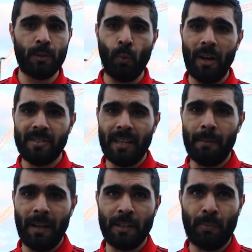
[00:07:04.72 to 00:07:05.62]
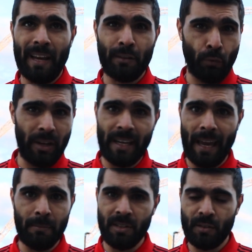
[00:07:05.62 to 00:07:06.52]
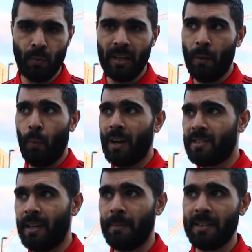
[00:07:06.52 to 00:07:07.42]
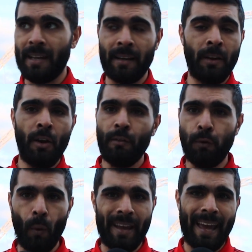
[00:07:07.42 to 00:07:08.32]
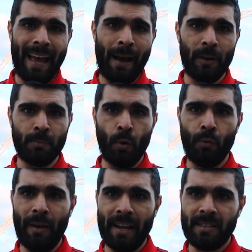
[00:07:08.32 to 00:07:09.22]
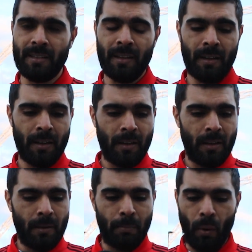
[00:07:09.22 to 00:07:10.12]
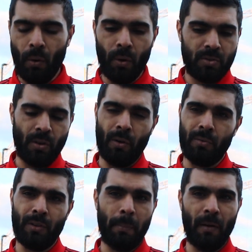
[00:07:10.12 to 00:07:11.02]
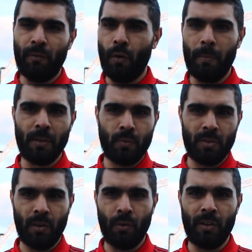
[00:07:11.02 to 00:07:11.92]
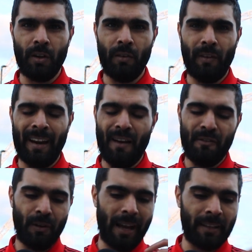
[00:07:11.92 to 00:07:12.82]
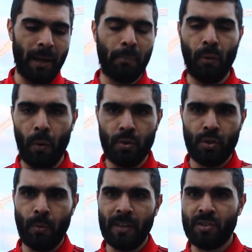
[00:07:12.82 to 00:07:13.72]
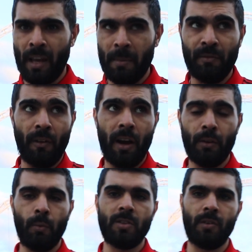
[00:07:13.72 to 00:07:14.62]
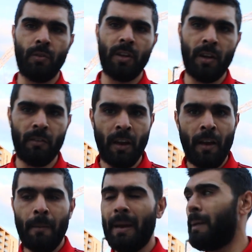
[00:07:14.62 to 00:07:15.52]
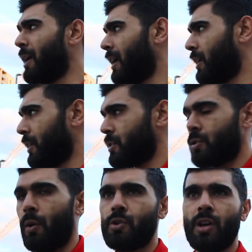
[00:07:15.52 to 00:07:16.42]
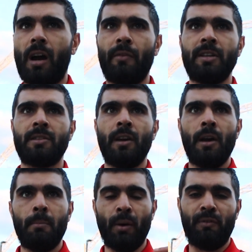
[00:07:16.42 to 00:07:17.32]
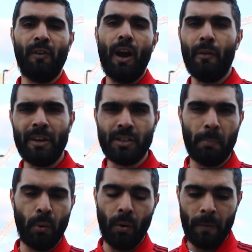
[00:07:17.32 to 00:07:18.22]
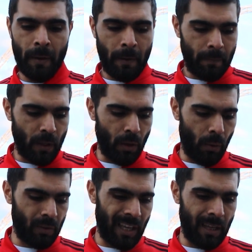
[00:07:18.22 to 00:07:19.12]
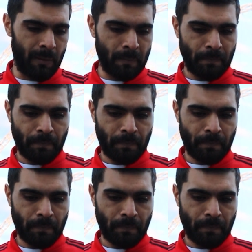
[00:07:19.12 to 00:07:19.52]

was one team that has played three games this week and one team that's had 48 hours more rest but also the performance wasn't good enough. And I feel like the approach to a semi-final wasn't good enough. Maybe Ole Gunnar Solskjaer is preferring to put, you know, the